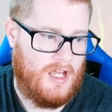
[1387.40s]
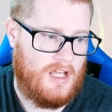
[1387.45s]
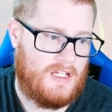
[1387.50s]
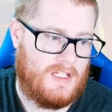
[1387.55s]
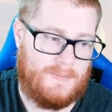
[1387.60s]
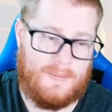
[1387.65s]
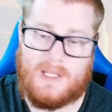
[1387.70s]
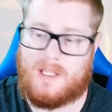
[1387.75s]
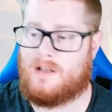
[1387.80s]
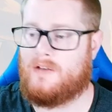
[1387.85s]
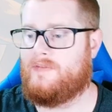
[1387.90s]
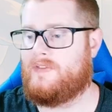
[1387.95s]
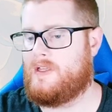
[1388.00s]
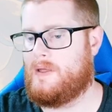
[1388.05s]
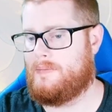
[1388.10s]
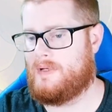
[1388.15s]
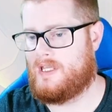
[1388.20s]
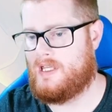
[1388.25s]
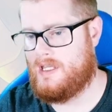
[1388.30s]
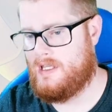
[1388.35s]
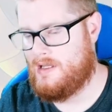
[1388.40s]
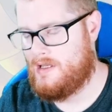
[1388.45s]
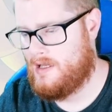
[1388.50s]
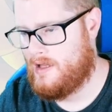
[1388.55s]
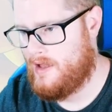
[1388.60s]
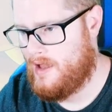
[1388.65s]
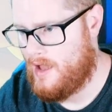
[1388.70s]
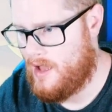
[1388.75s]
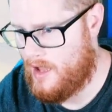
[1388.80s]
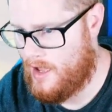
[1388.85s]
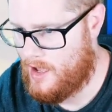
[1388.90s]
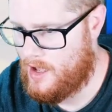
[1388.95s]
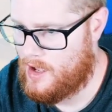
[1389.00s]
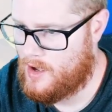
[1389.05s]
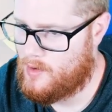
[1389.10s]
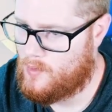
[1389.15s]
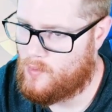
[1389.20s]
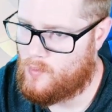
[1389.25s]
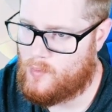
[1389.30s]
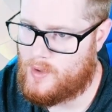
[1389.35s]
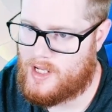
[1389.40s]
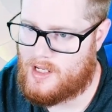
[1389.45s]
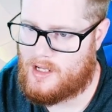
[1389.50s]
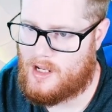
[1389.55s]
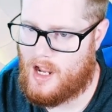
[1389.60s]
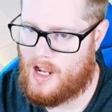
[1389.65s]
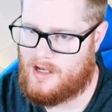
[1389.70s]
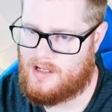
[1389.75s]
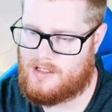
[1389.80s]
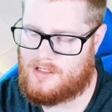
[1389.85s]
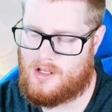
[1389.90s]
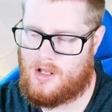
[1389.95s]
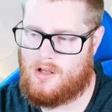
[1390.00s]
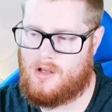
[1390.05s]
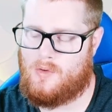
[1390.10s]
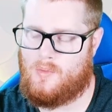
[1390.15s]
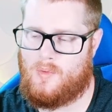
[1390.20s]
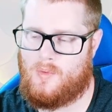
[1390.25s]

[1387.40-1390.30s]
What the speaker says: Speaking of gimmicky, we kind of saw it